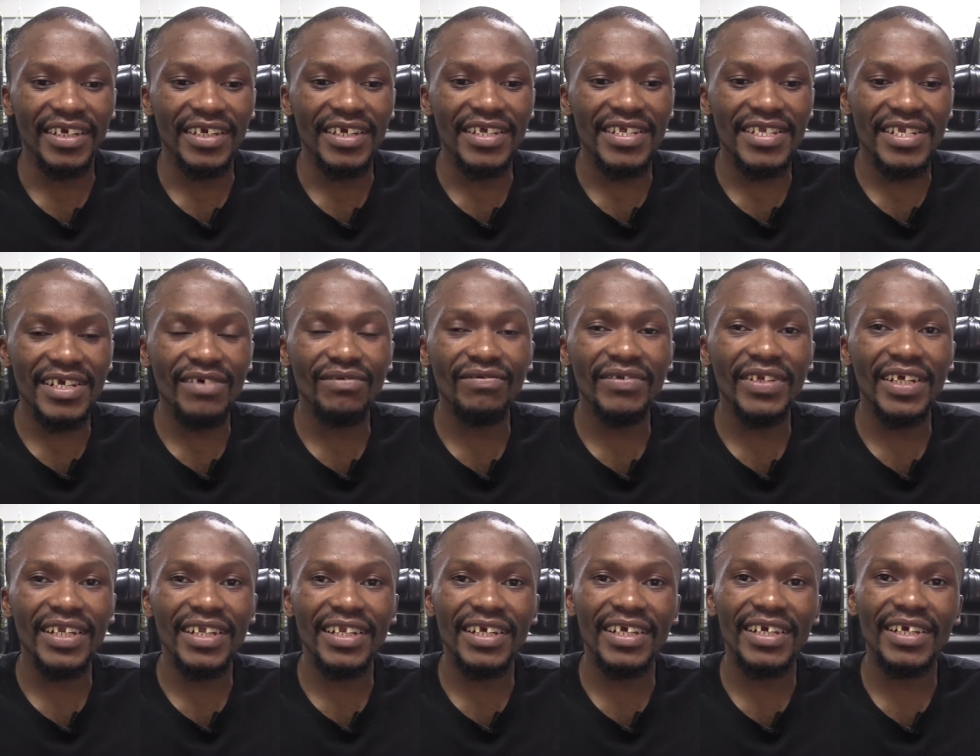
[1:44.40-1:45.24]
It's
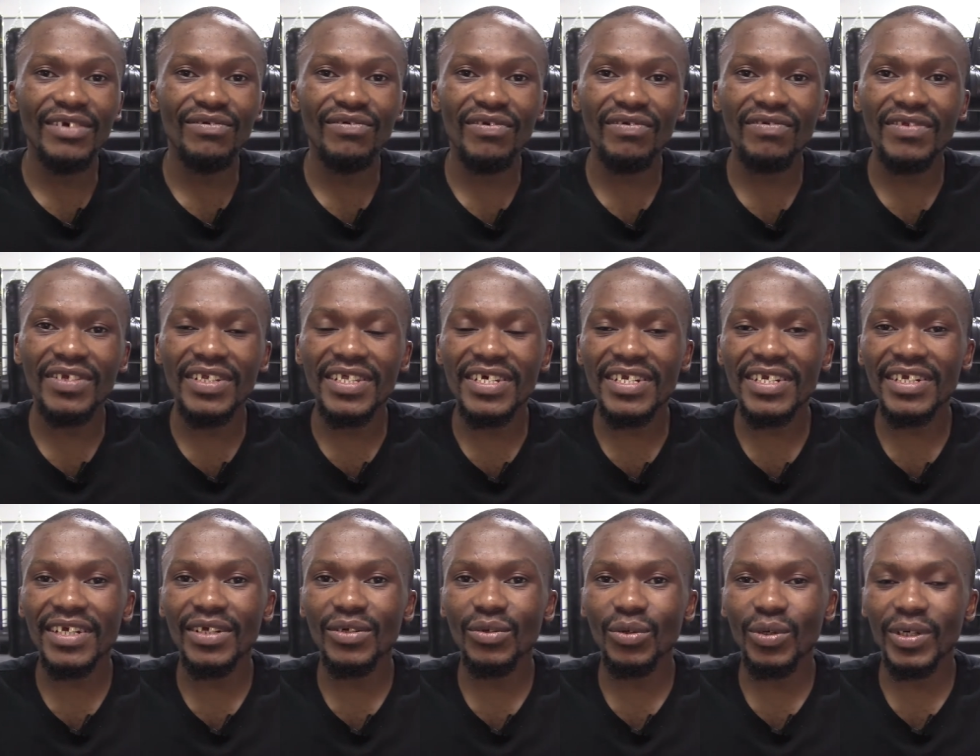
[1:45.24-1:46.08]
definitely a
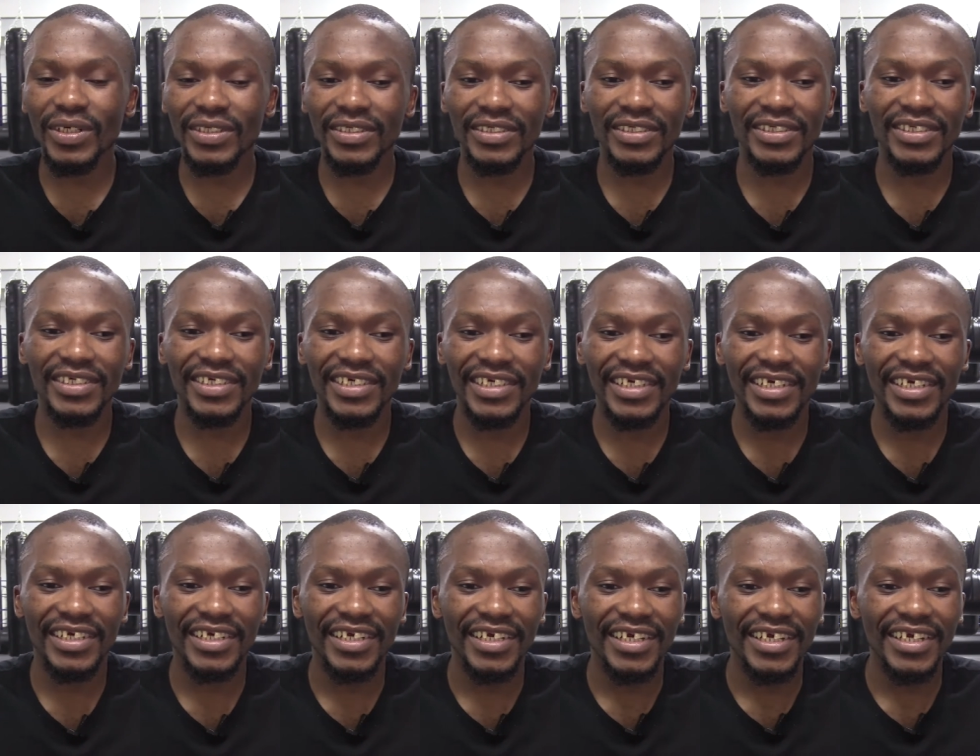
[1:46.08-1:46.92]
53 and 1.
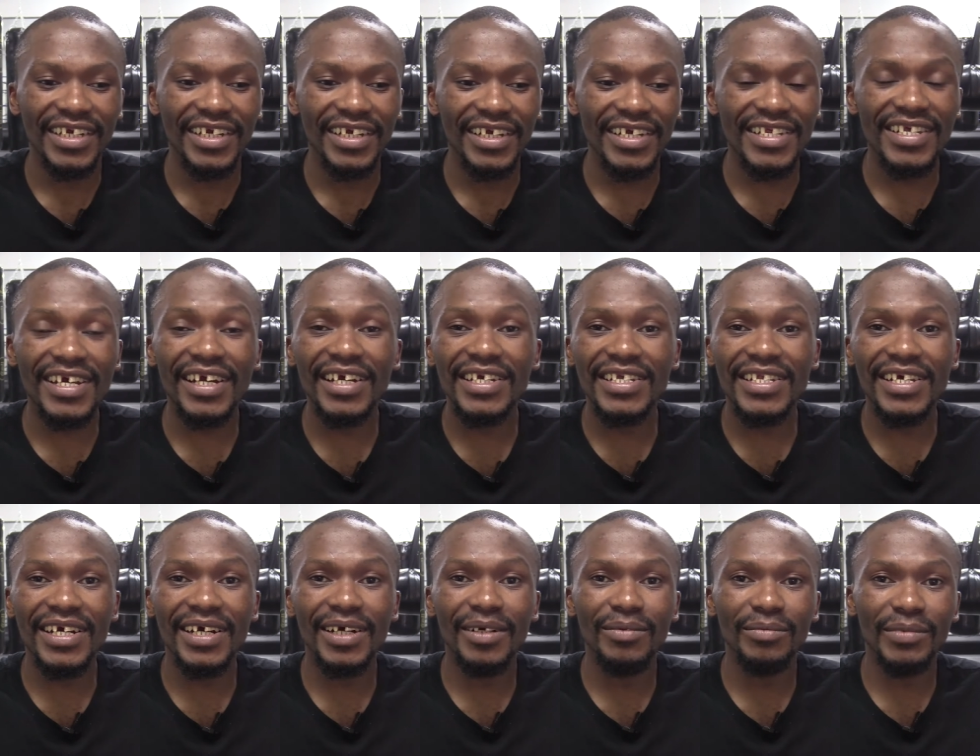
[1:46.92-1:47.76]
It's high
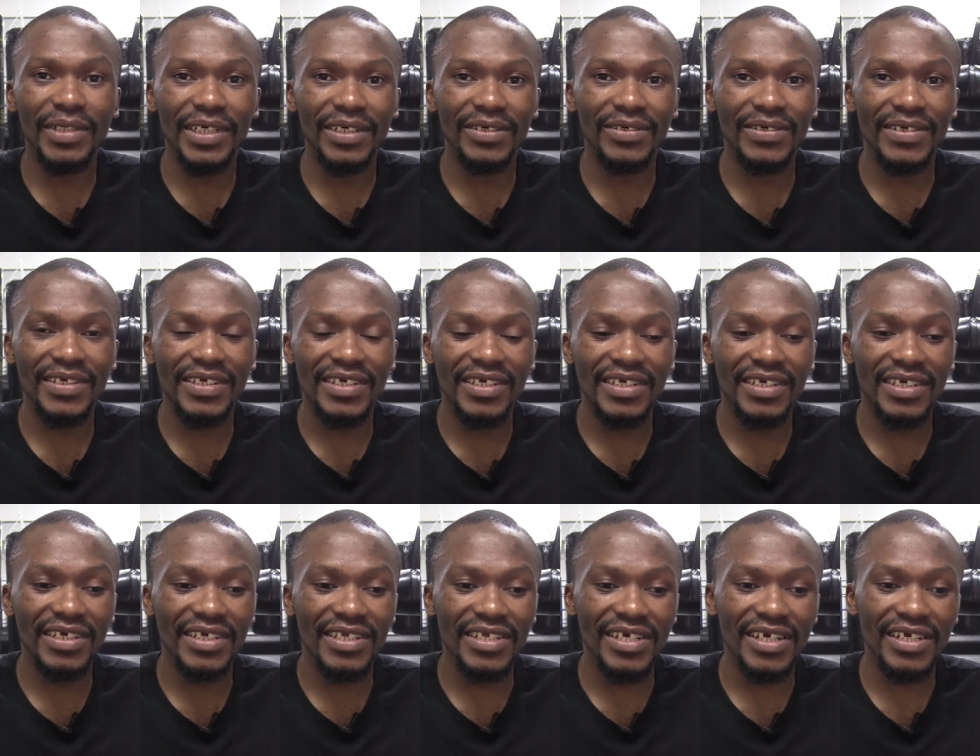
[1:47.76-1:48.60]
time now.
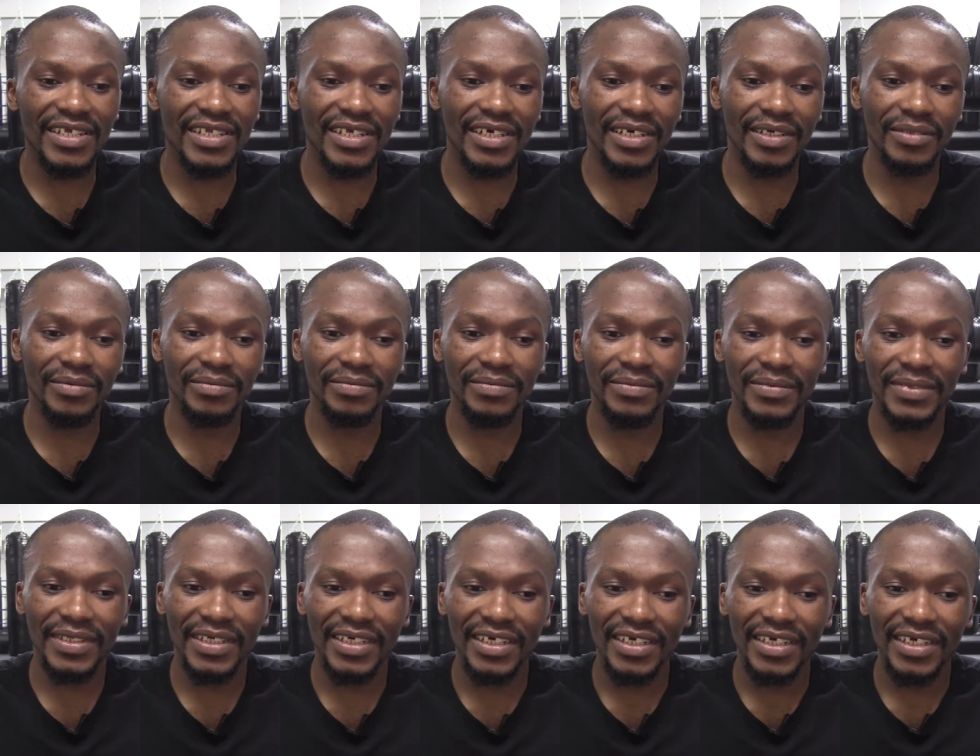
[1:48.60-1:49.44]
It's high time.
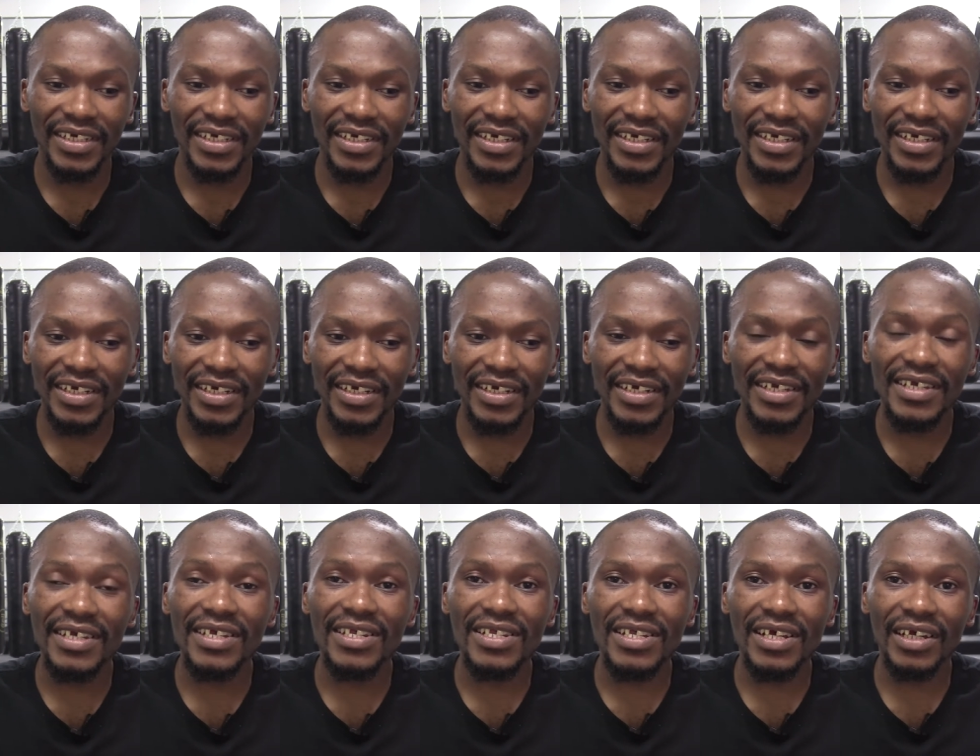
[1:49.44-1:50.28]
Uh,
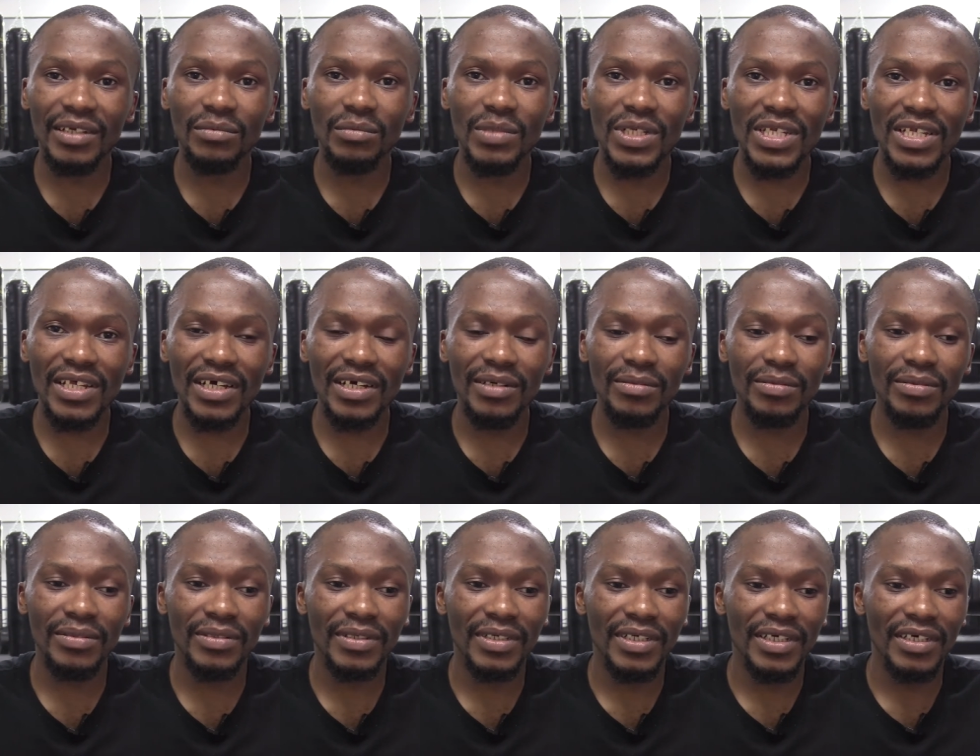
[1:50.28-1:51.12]
his time is up.
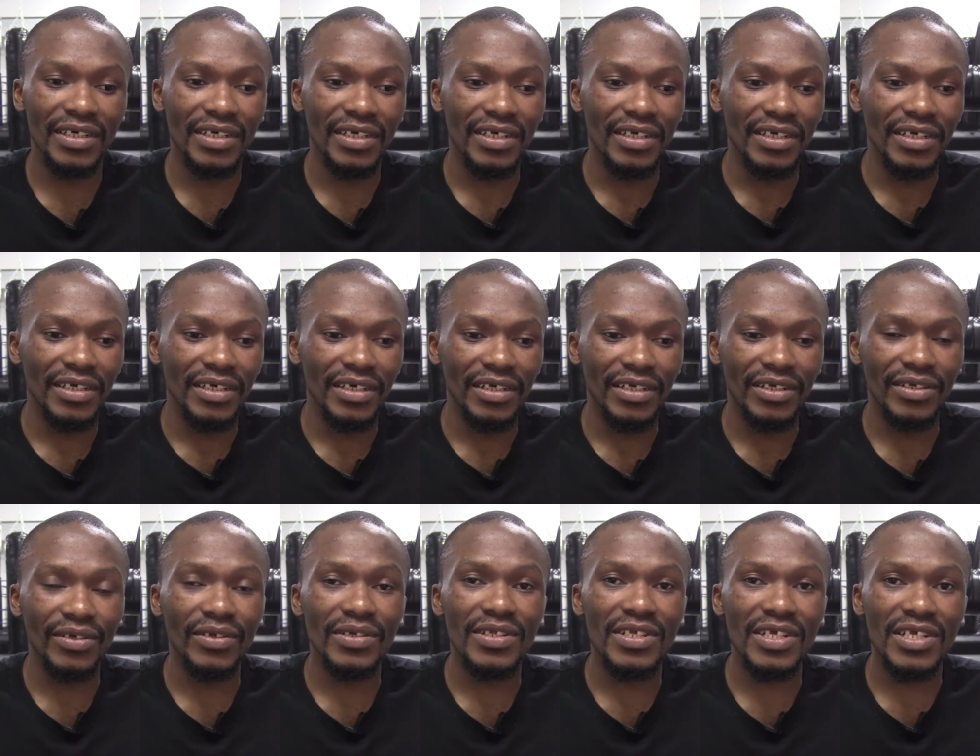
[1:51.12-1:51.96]

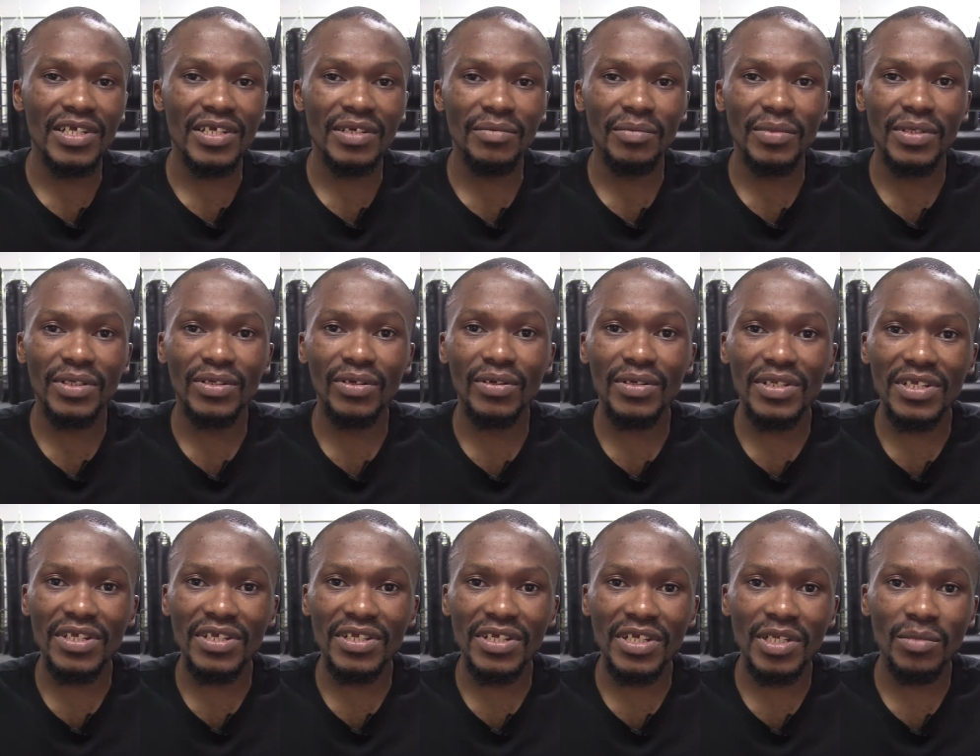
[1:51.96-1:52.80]
No, dis- no
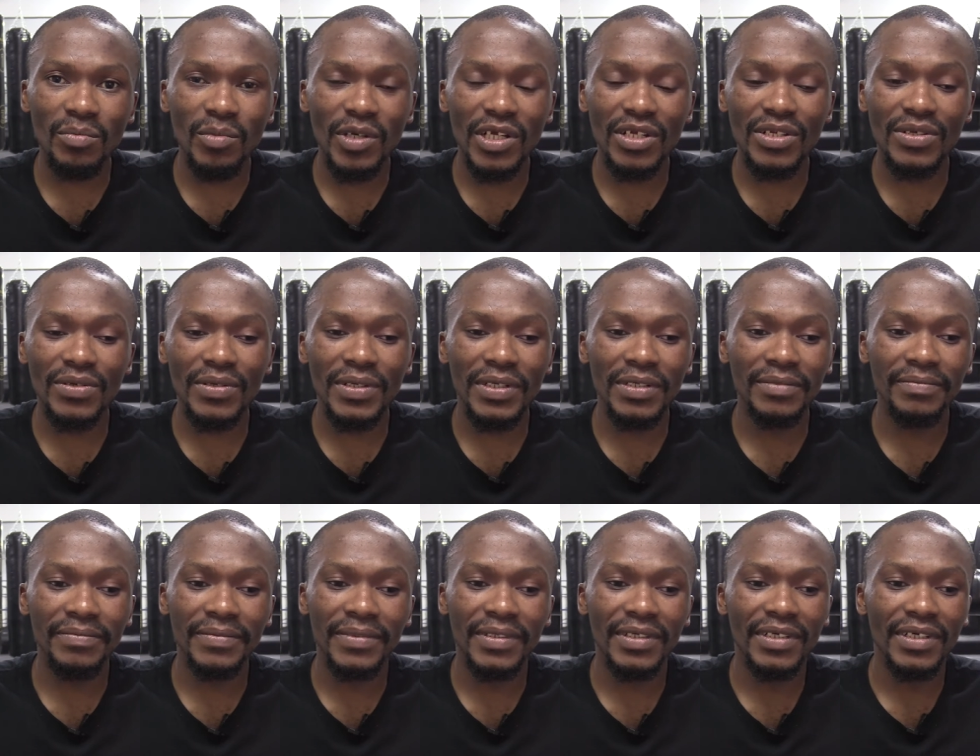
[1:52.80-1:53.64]
disrespect to
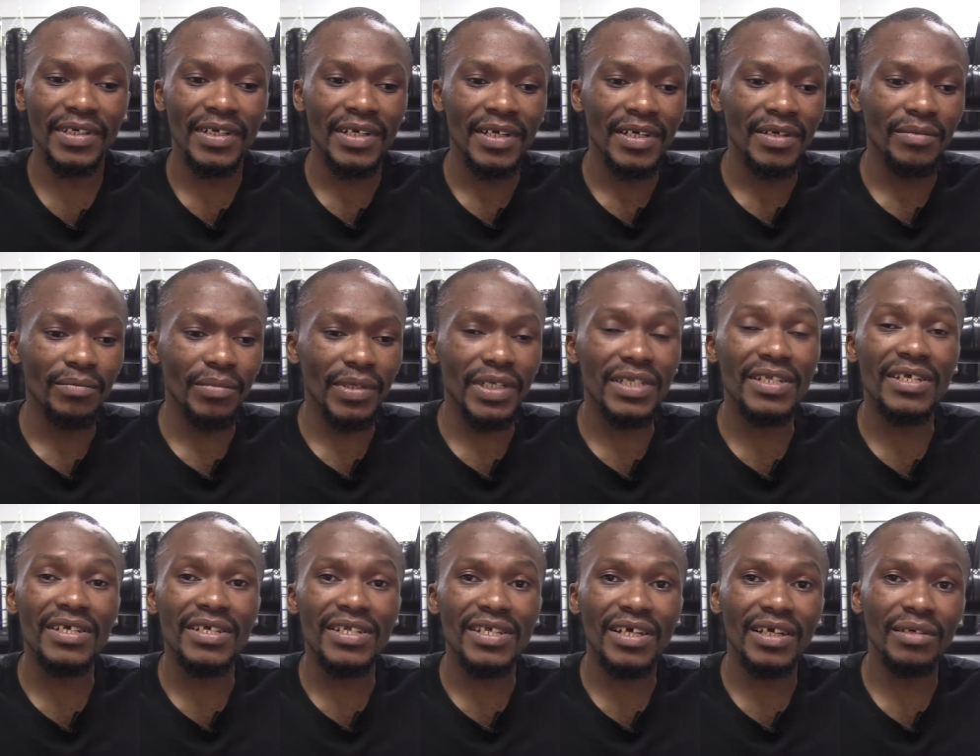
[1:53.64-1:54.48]
him, but
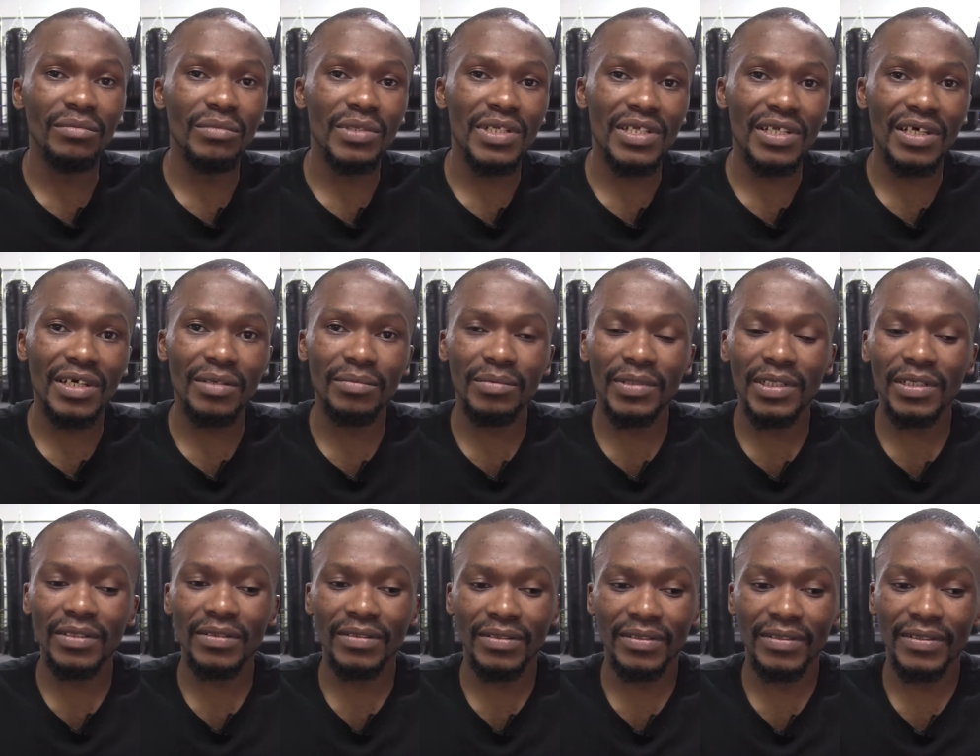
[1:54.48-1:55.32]
his time is up
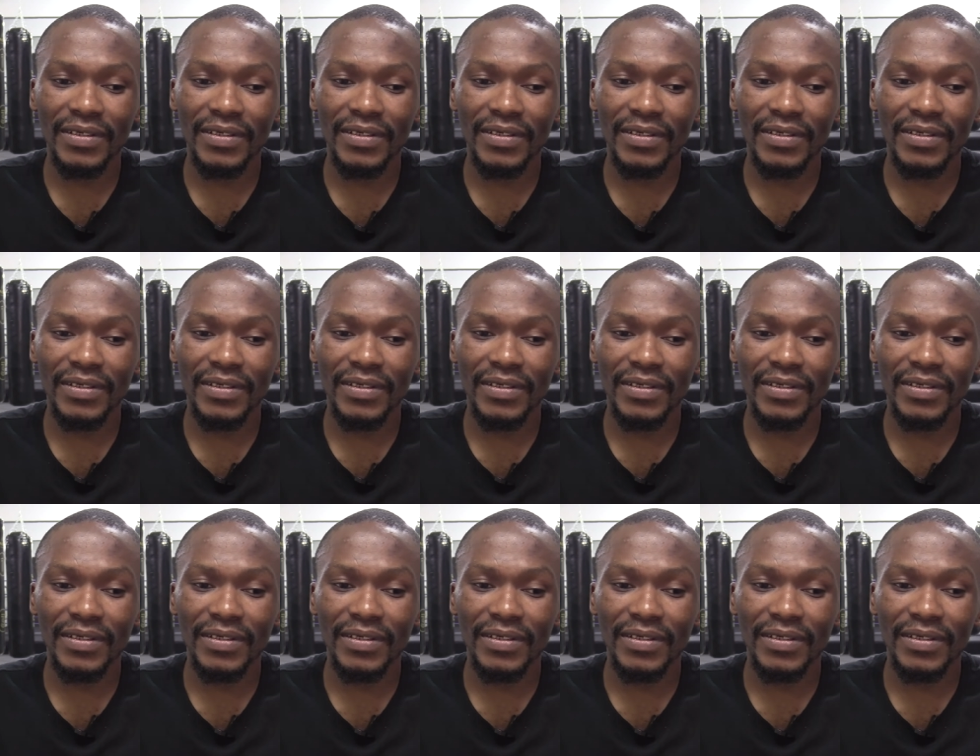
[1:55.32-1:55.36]
now.